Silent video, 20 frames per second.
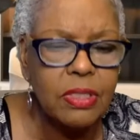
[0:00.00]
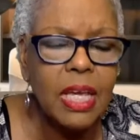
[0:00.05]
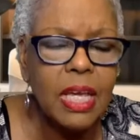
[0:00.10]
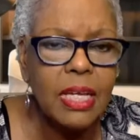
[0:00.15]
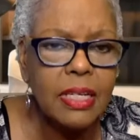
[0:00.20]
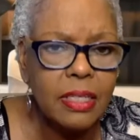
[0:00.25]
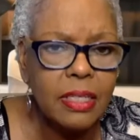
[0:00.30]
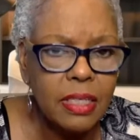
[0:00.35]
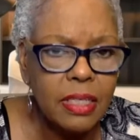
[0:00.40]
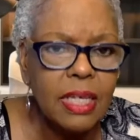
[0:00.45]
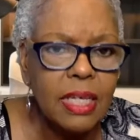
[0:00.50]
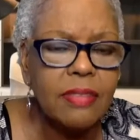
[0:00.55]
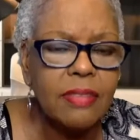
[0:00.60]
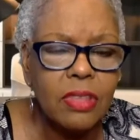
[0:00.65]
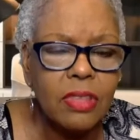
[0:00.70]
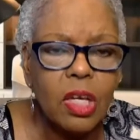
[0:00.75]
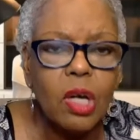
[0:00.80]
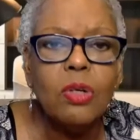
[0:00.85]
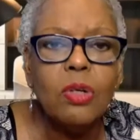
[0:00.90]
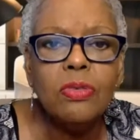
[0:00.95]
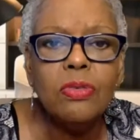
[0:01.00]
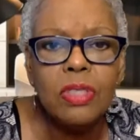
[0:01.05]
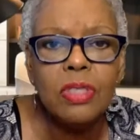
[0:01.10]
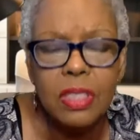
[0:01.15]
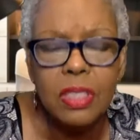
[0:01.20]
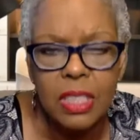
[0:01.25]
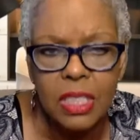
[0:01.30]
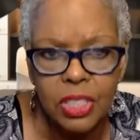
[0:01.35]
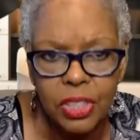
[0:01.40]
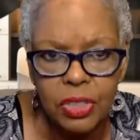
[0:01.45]
and to get those
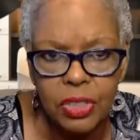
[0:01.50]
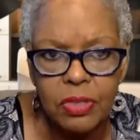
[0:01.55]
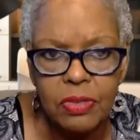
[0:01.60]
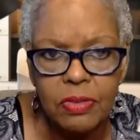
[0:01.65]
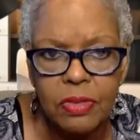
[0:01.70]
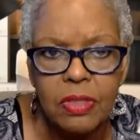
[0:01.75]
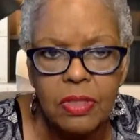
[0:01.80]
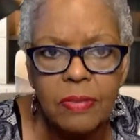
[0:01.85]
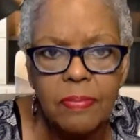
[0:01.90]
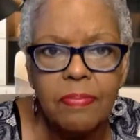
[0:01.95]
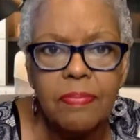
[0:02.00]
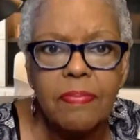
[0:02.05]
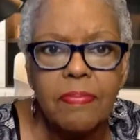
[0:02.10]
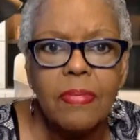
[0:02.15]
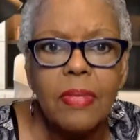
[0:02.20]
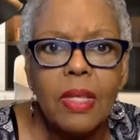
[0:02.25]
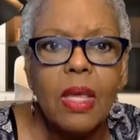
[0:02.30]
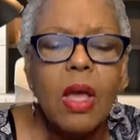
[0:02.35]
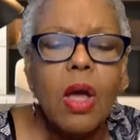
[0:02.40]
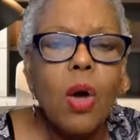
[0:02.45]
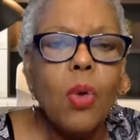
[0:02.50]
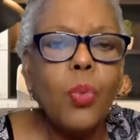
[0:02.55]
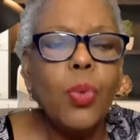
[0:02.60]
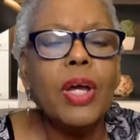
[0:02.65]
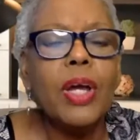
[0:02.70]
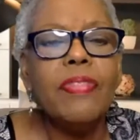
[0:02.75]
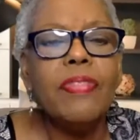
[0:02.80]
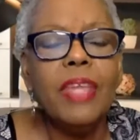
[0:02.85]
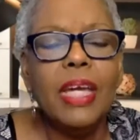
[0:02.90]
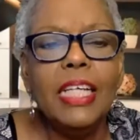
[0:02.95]
teachers
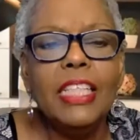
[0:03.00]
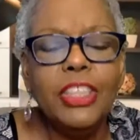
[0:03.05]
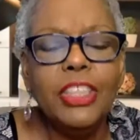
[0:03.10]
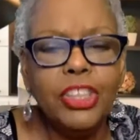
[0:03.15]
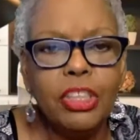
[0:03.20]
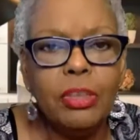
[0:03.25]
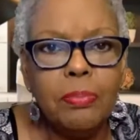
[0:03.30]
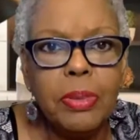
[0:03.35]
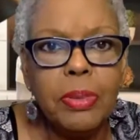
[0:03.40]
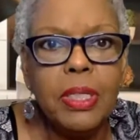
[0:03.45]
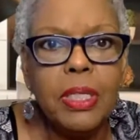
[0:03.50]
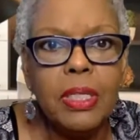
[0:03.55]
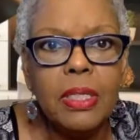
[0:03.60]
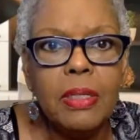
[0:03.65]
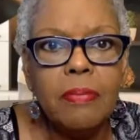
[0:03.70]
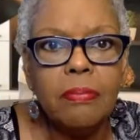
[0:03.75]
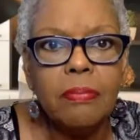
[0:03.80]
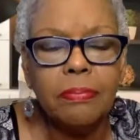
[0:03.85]
where they should be,